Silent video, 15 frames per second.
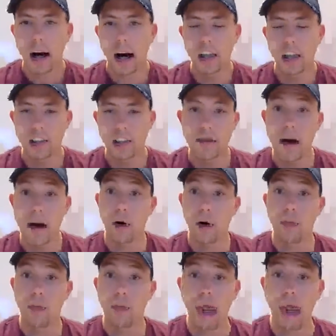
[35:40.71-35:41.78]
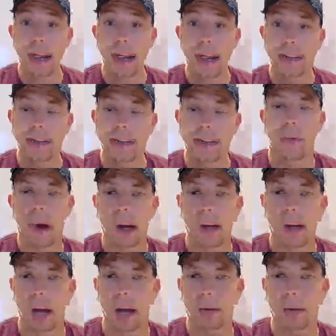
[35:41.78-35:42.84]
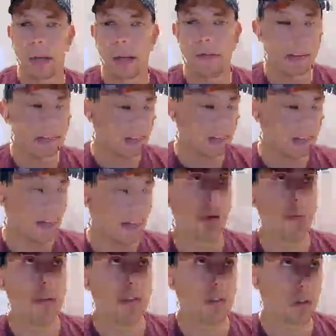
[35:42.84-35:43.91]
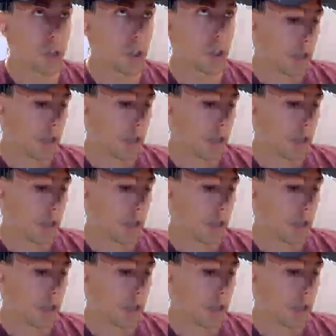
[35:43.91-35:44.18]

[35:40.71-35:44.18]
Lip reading: It's just a matter of when is it the right time to be investing in that research.